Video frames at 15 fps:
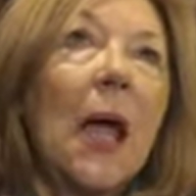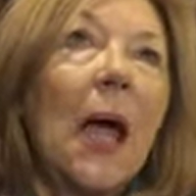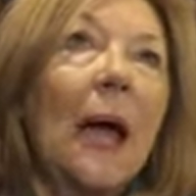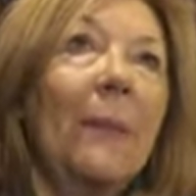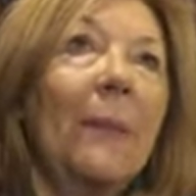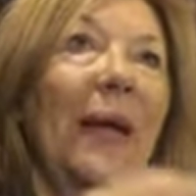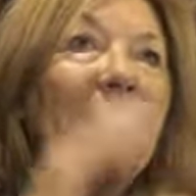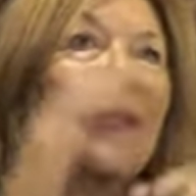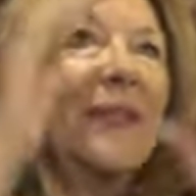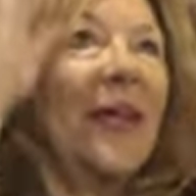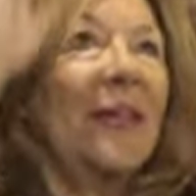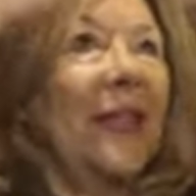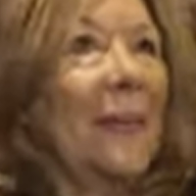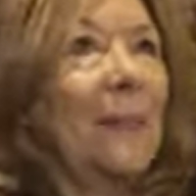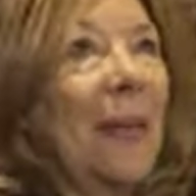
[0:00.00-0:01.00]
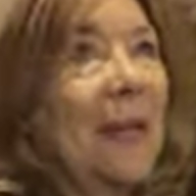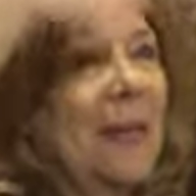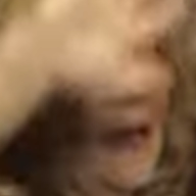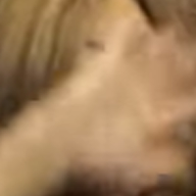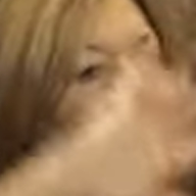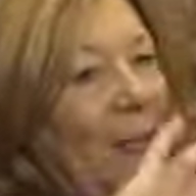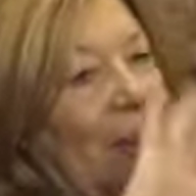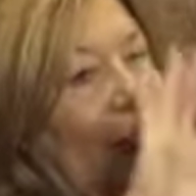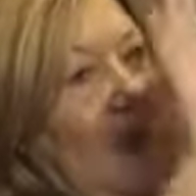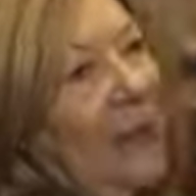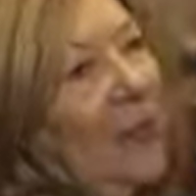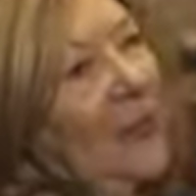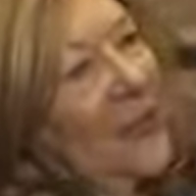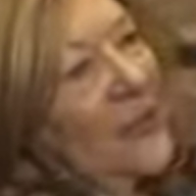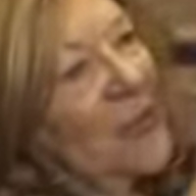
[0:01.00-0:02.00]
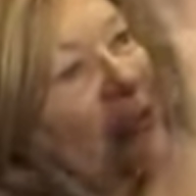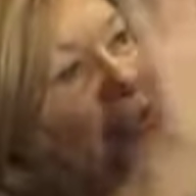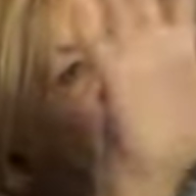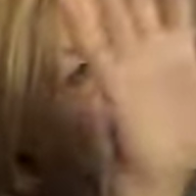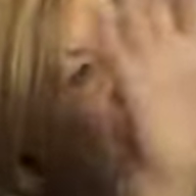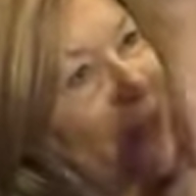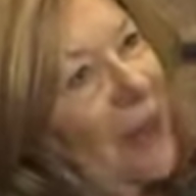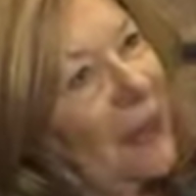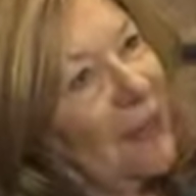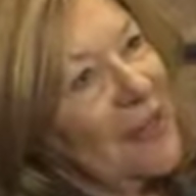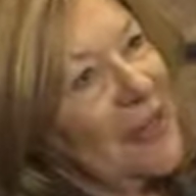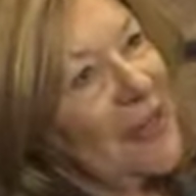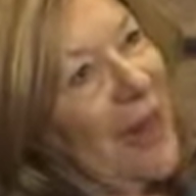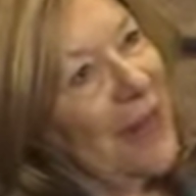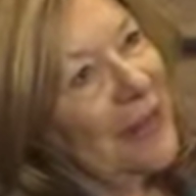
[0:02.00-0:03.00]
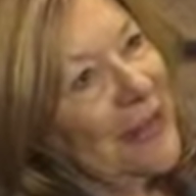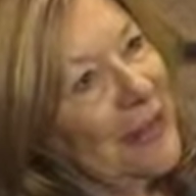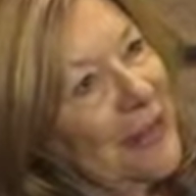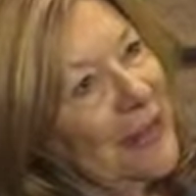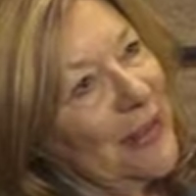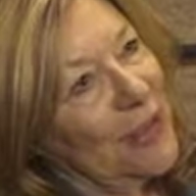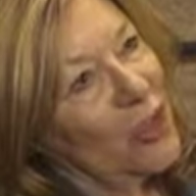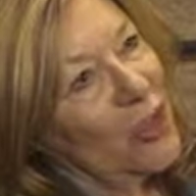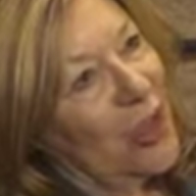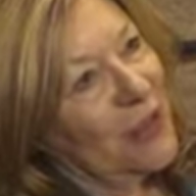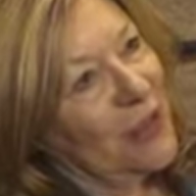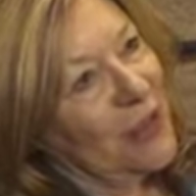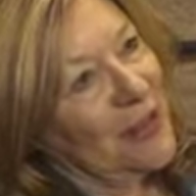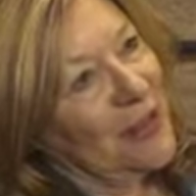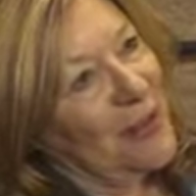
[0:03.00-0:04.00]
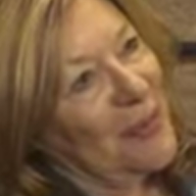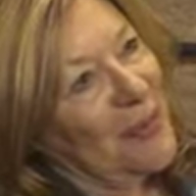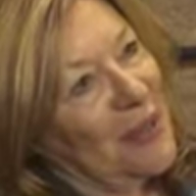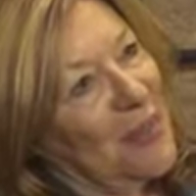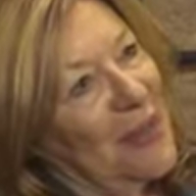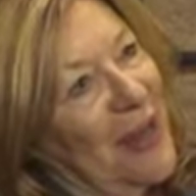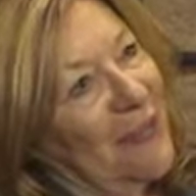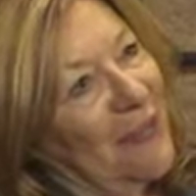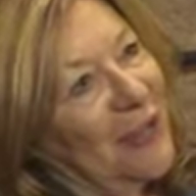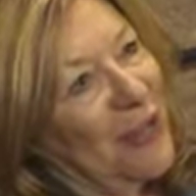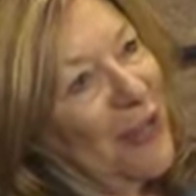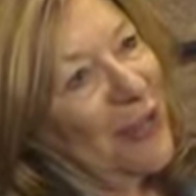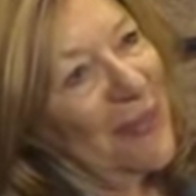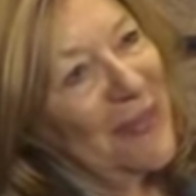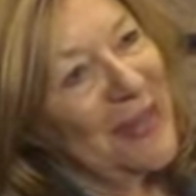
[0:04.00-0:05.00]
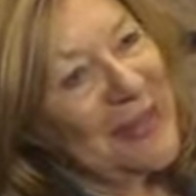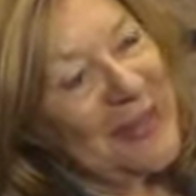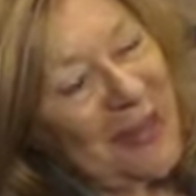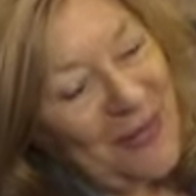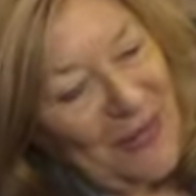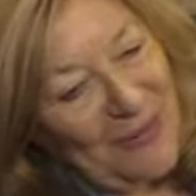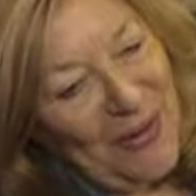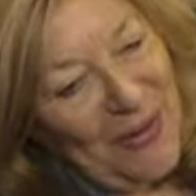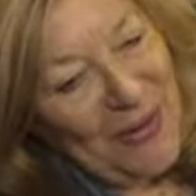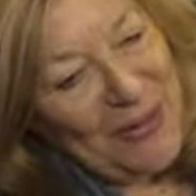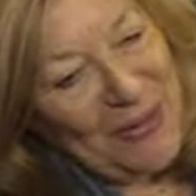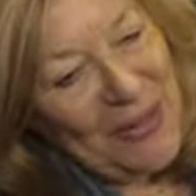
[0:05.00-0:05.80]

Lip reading: And they make love behind, and there's these kind of slatted shutters, which we have at home in the south of France.